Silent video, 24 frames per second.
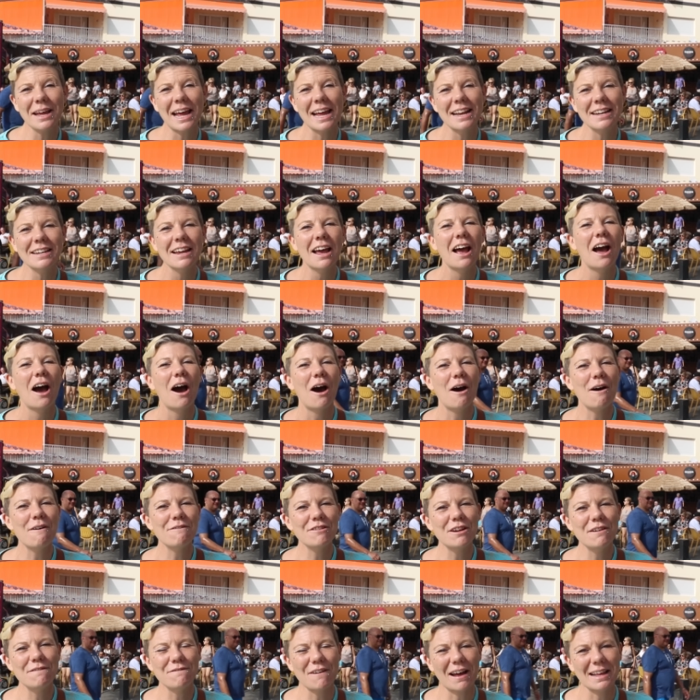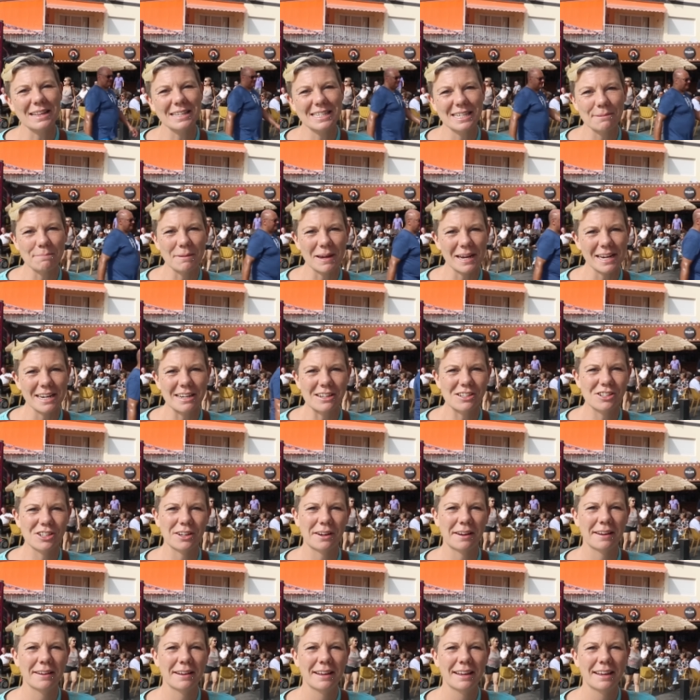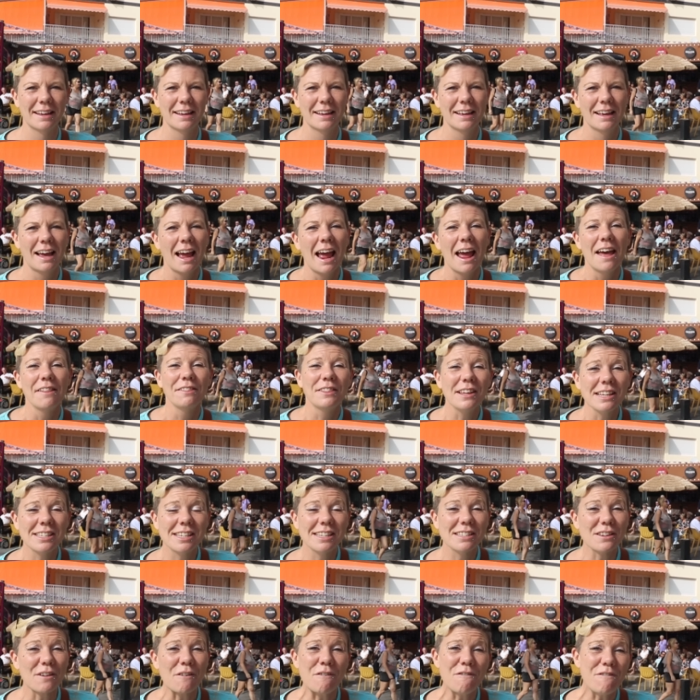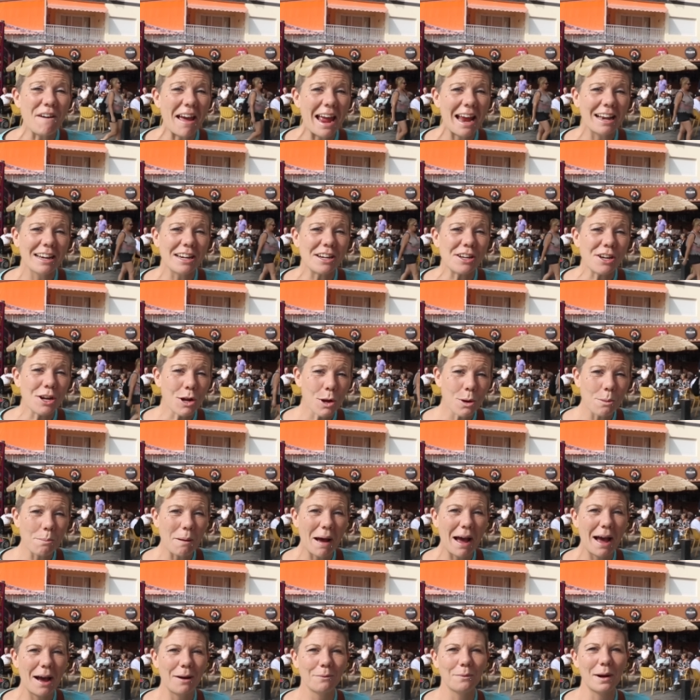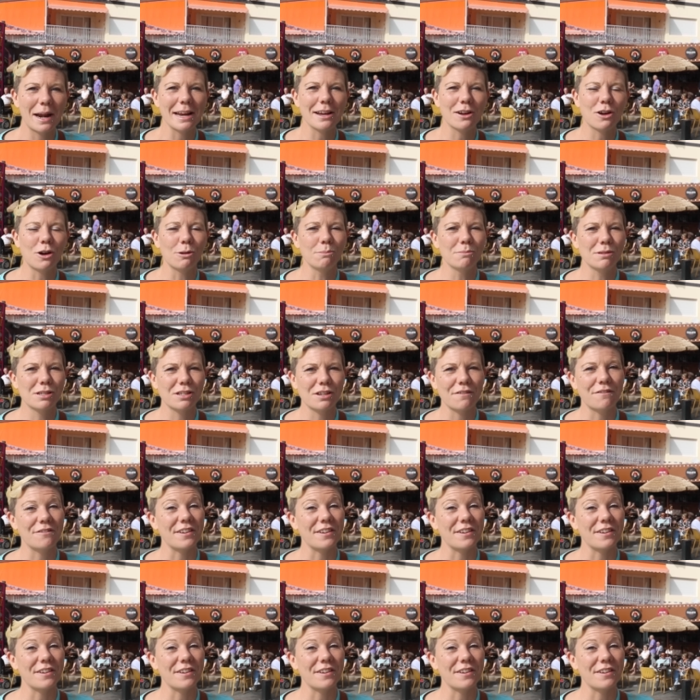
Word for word: End of Levante Beach. This is a fairly new bar when it comes to